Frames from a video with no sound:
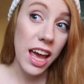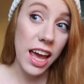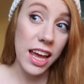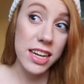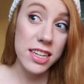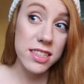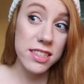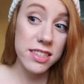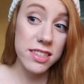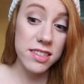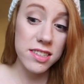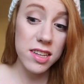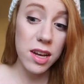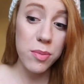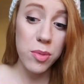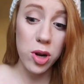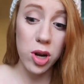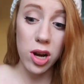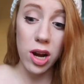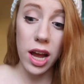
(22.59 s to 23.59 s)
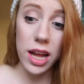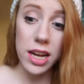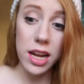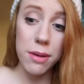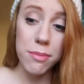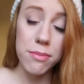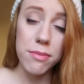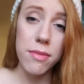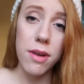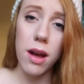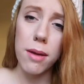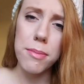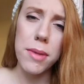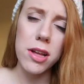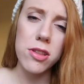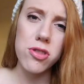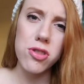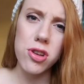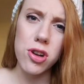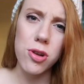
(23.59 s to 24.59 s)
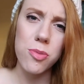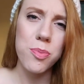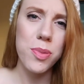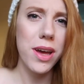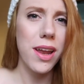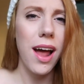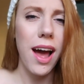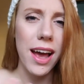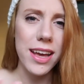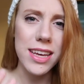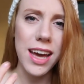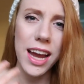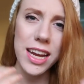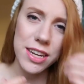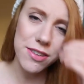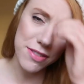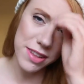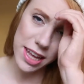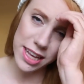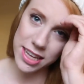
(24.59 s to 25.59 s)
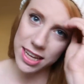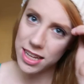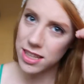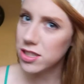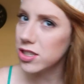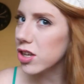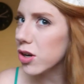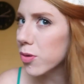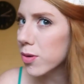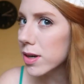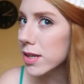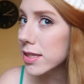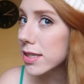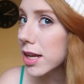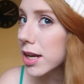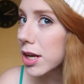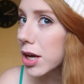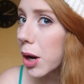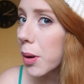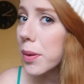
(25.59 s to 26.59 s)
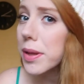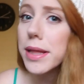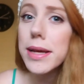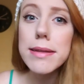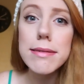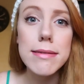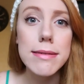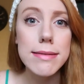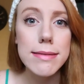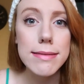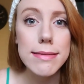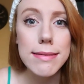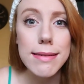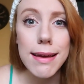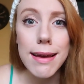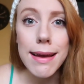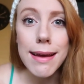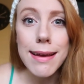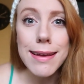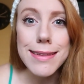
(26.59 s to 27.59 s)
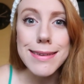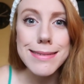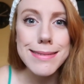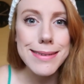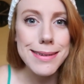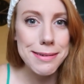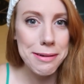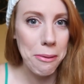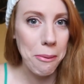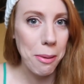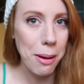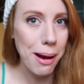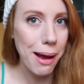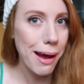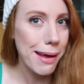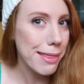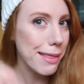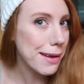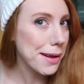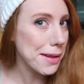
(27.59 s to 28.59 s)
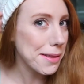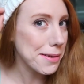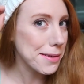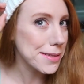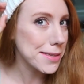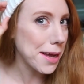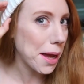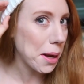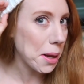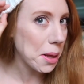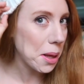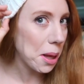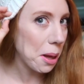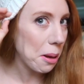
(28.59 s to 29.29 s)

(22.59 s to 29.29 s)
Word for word: and it's the summer and I'm, I'm not sure but I kind of like it so we're just gonna go with it. Just just ignore it. I think it looks kind of